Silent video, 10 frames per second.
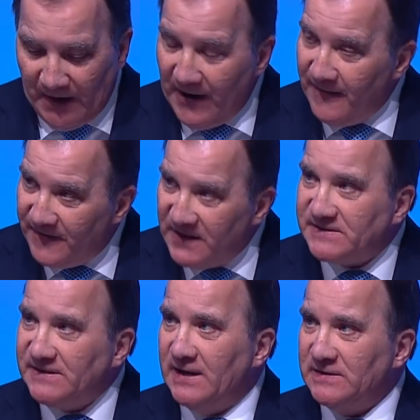In this
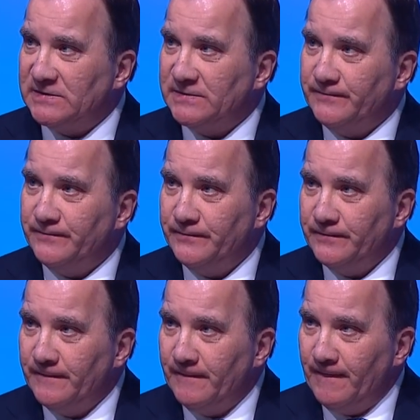sense,
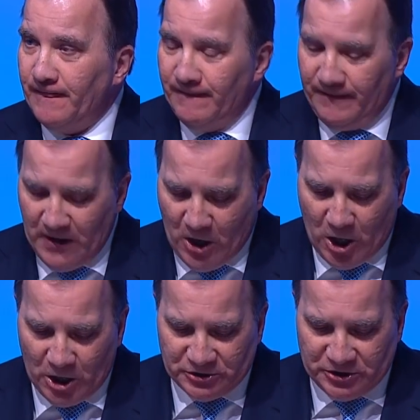the
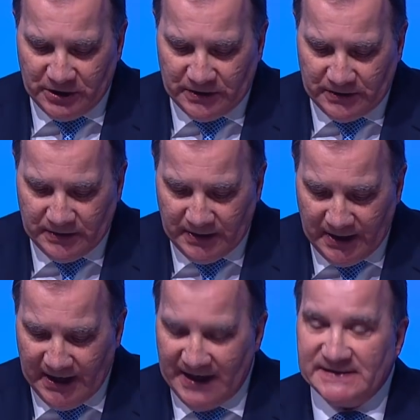Arctic
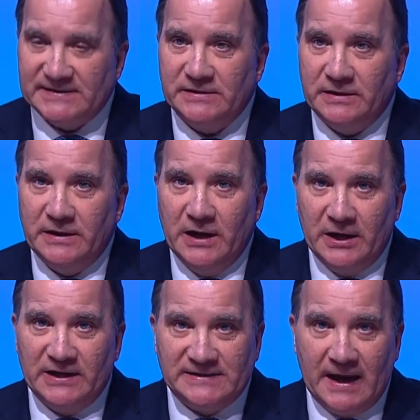is
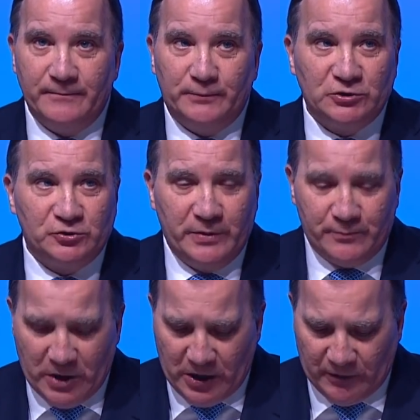an example to be
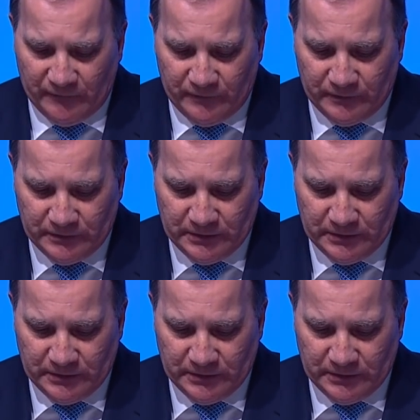proud of.